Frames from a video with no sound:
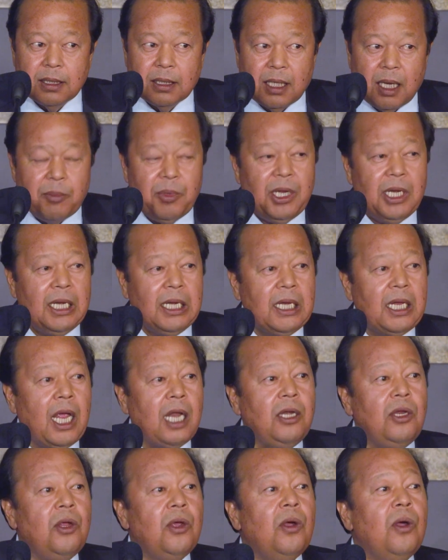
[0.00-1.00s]
I mean,
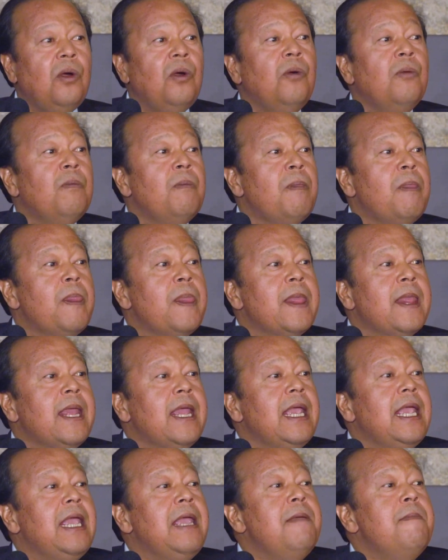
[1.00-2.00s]
can you
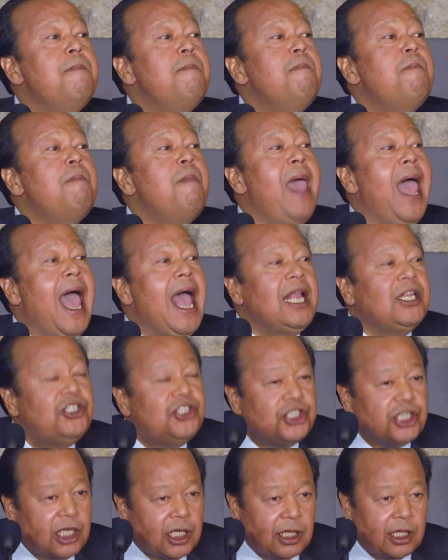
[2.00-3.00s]

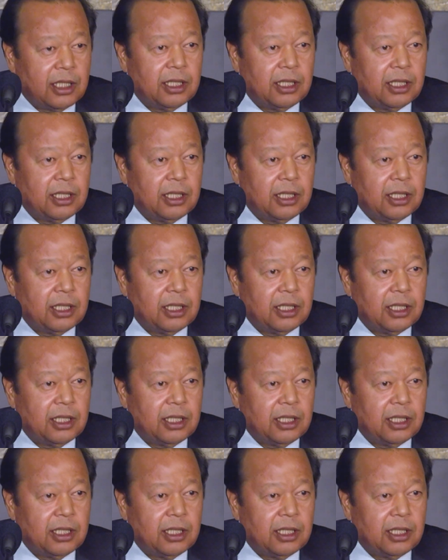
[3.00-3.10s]
imagine?